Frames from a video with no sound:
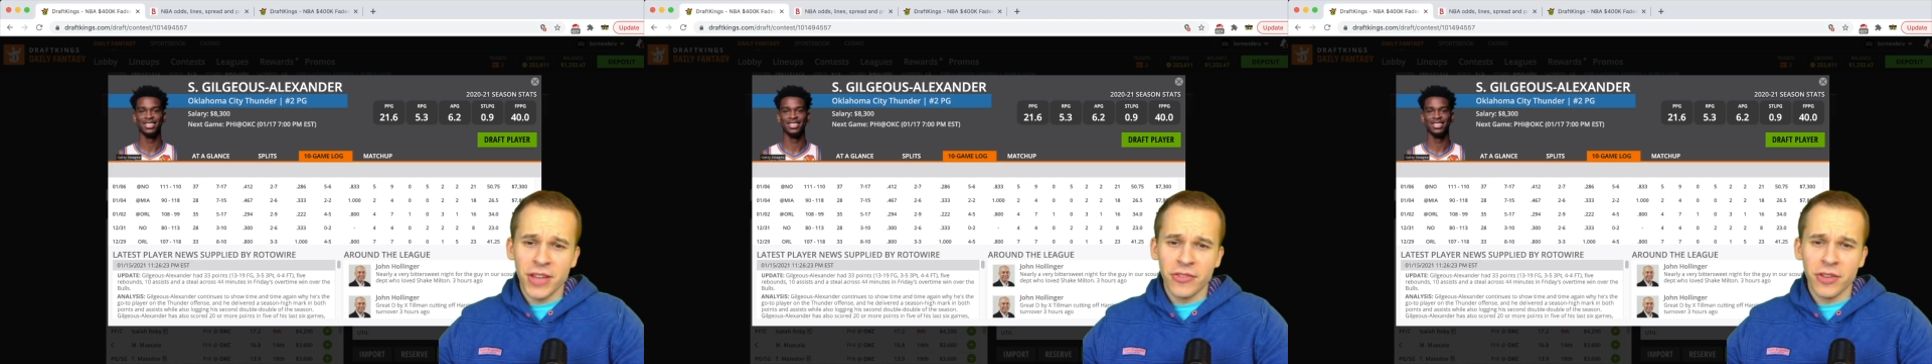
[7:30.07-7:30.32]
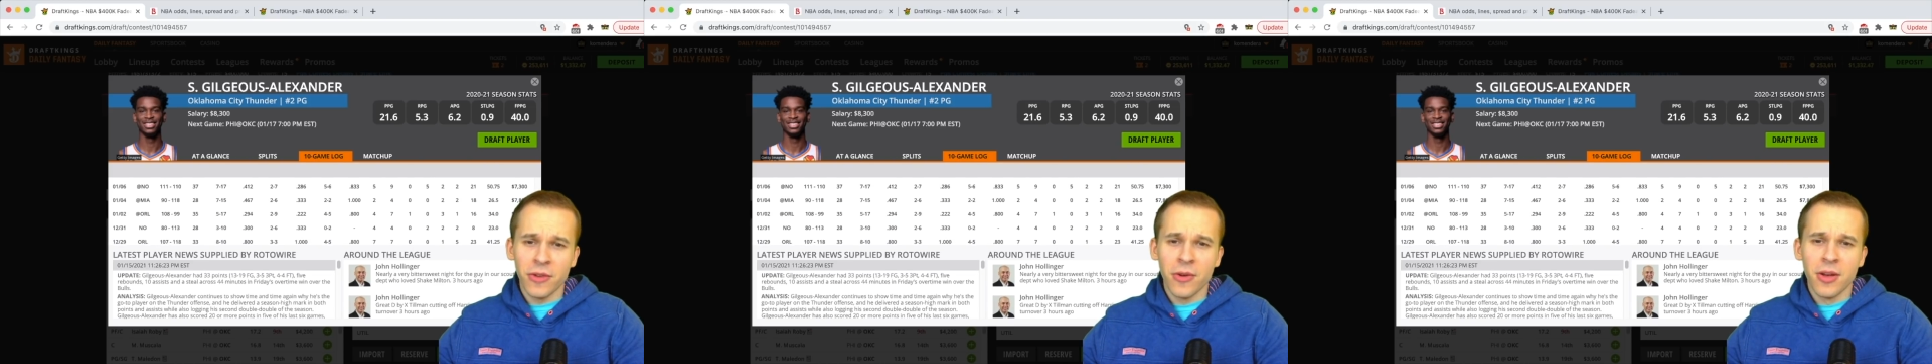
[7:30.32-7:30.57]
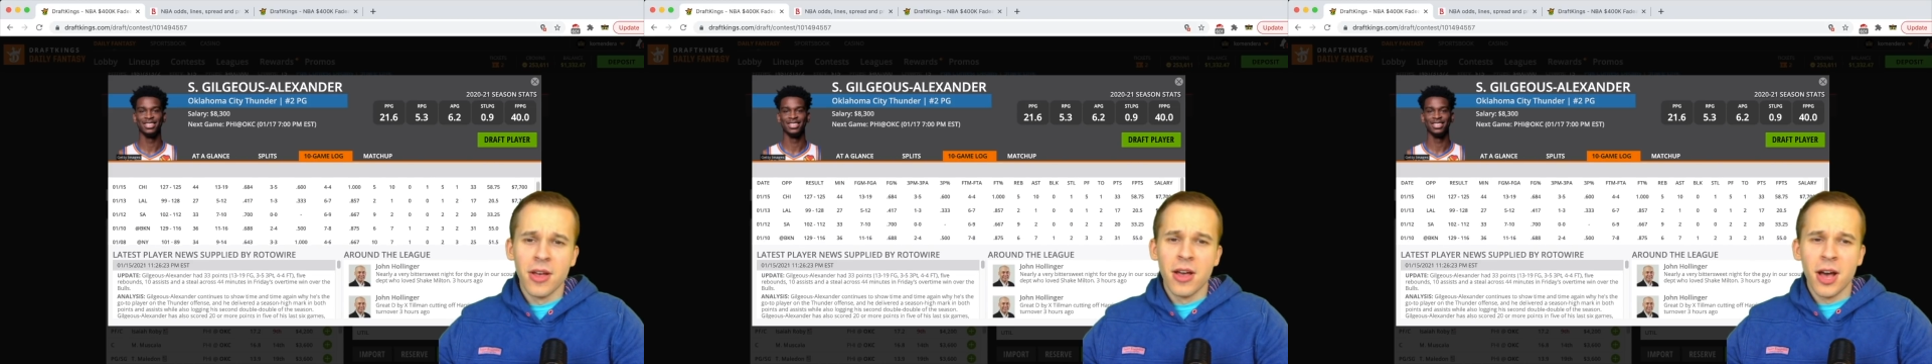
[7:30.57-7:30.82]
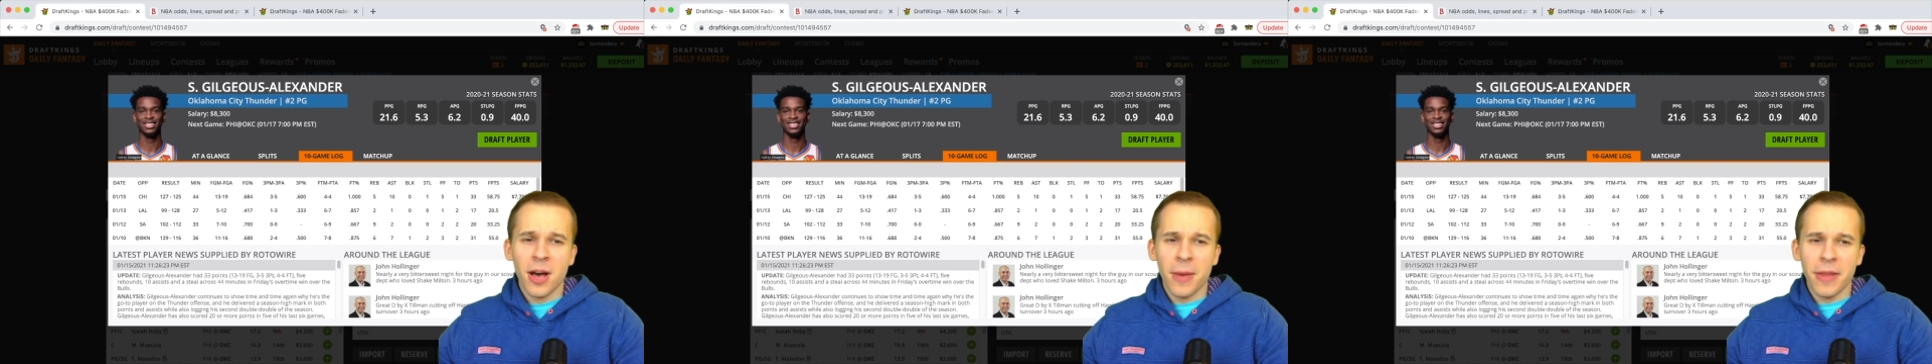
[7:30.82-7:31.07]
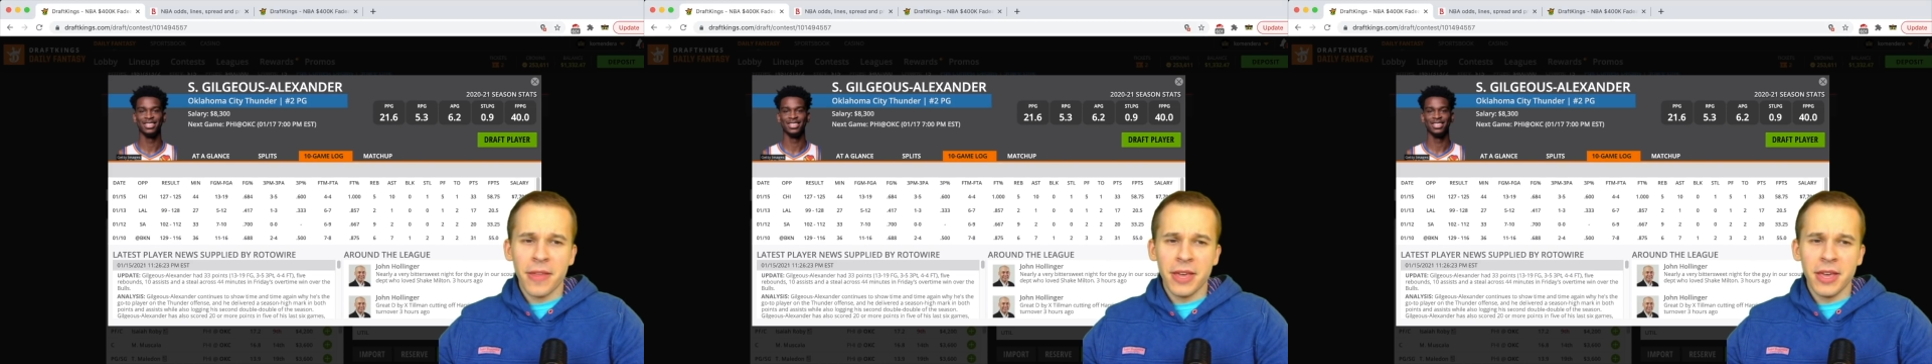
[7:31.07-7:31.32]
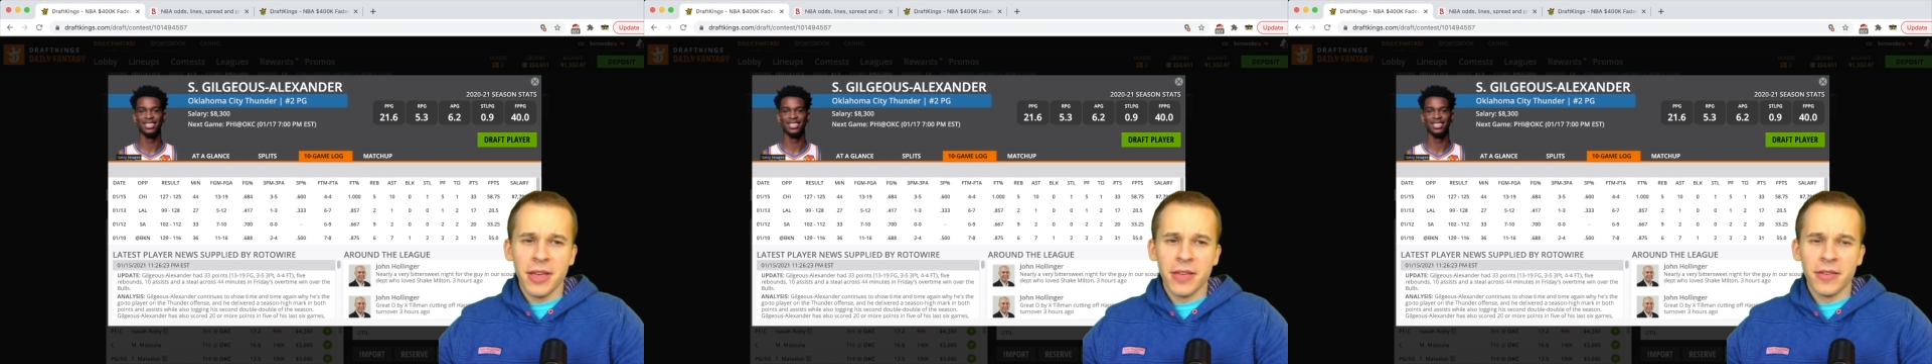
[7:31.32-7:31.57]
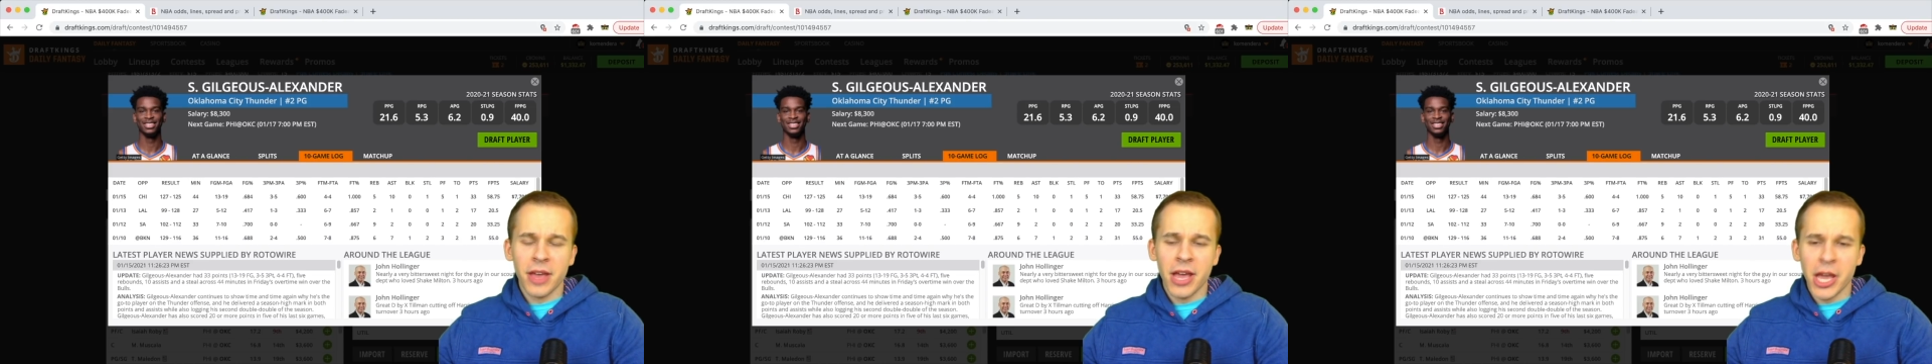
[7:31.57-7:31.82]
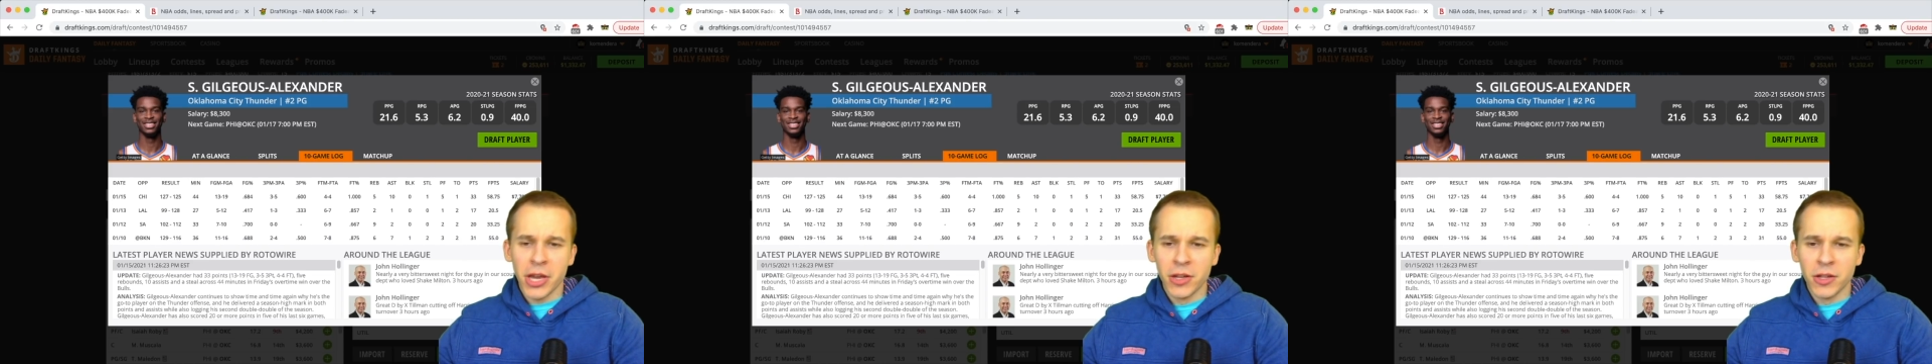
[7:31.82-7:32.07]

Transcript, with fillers: So um, I think he is a, a, good